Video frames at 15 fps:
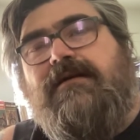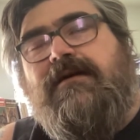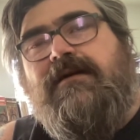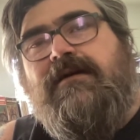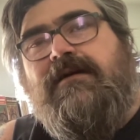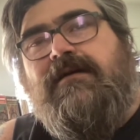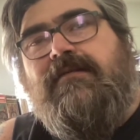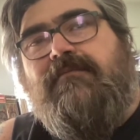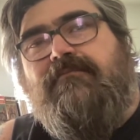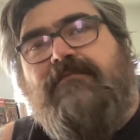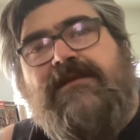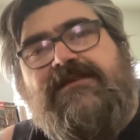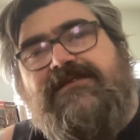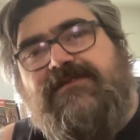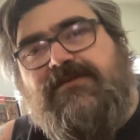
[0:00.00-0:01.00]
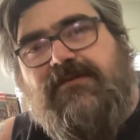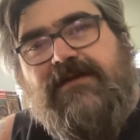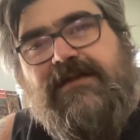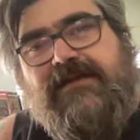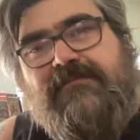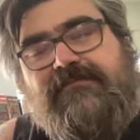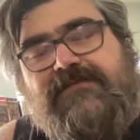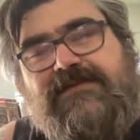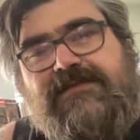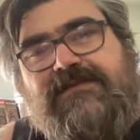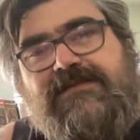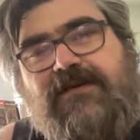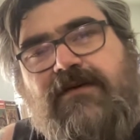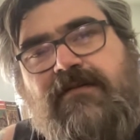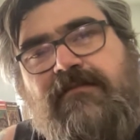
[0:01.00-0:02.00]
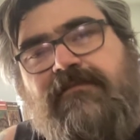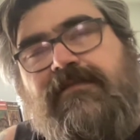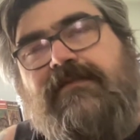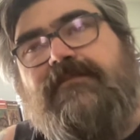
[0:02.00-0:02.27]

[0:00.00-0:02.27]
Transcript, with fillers: uh, mystery to solve.